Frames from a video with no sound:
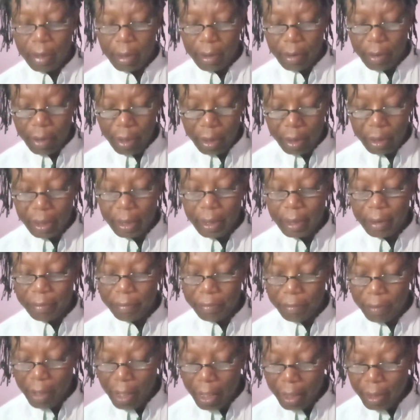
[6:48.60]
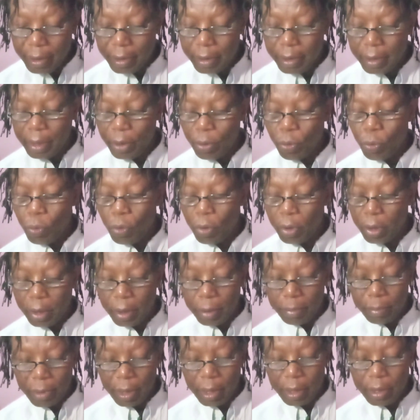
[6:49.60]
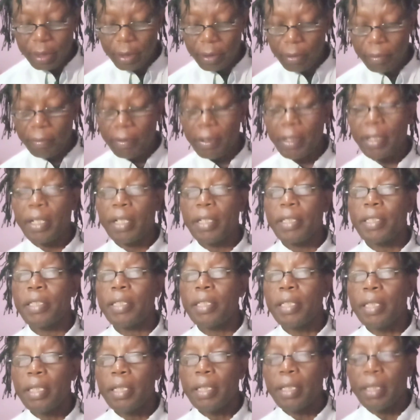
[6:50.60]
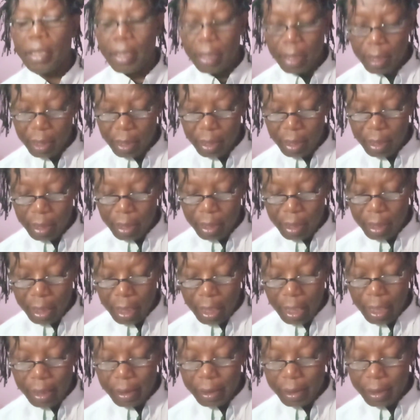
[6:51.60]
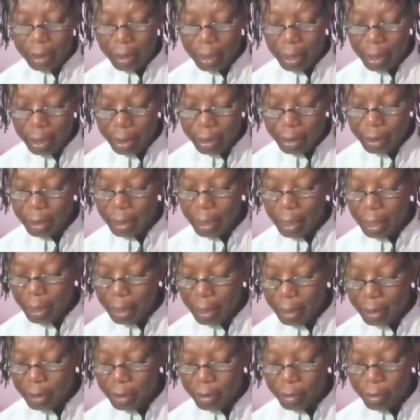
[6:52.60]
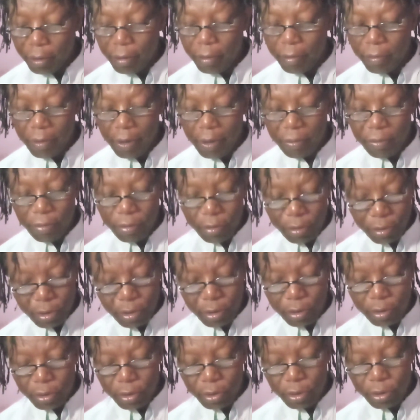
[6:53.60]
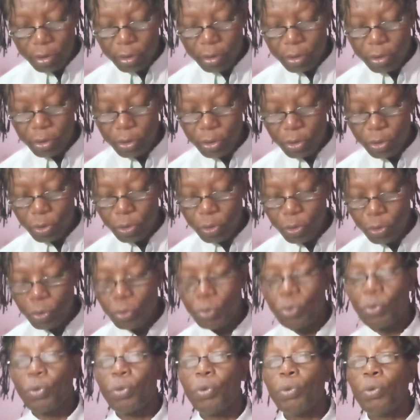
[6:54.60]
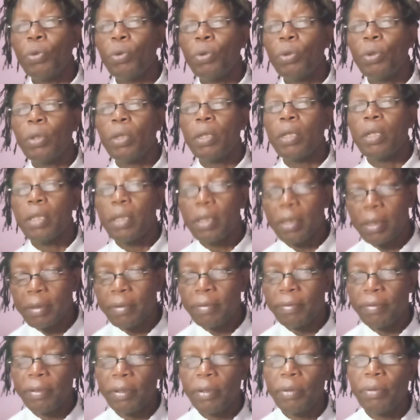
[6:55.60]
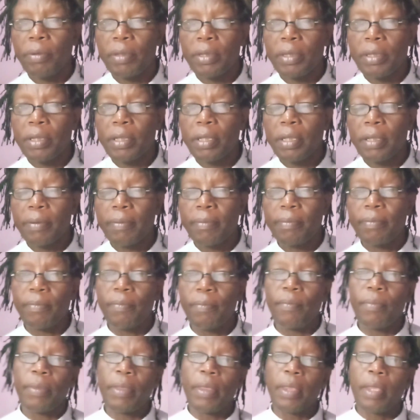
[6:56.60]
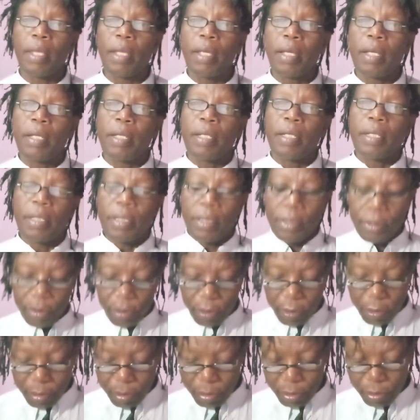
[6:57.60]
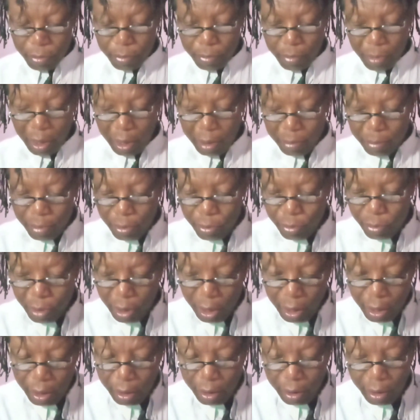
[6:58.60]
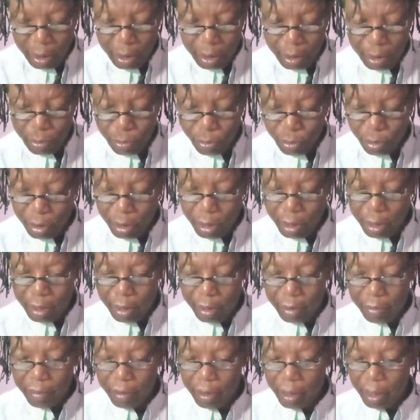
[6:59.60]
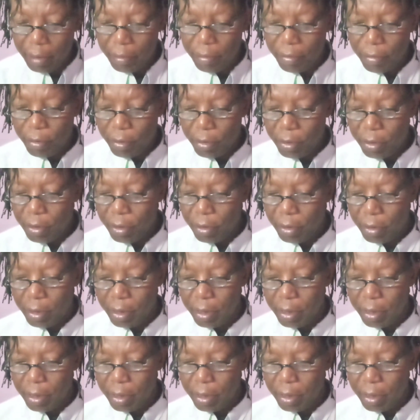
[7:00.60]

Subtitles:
that defines the quantum nature of energy and relates the energy of a photon to its frequency. So you might be wondering, what is even a photon?